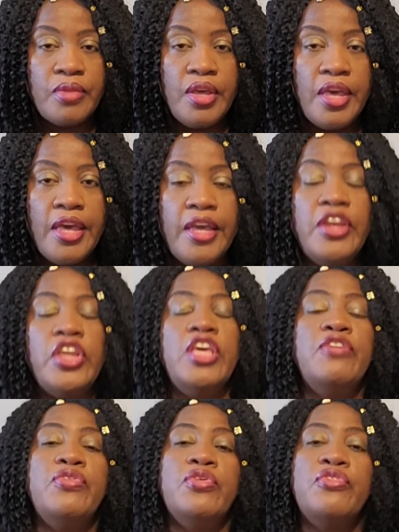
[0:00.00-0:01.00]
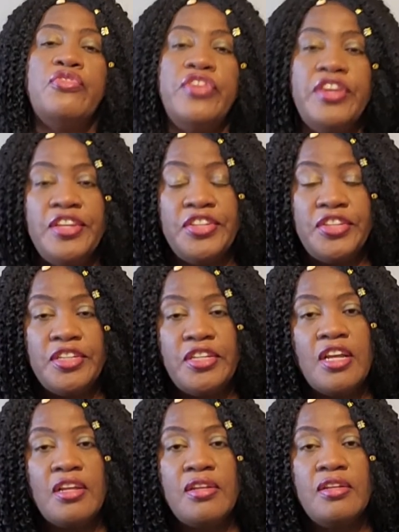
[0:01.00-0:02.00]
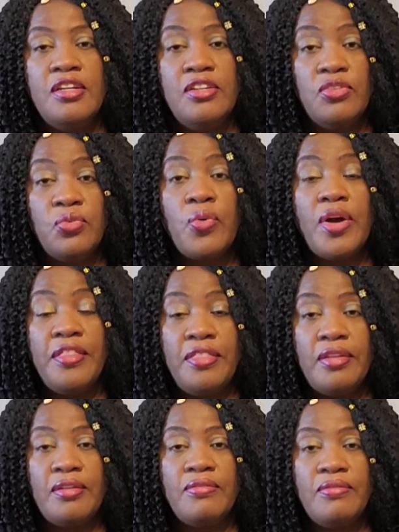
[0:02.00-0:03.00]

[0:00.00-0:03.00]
and if you finish, it's worth it.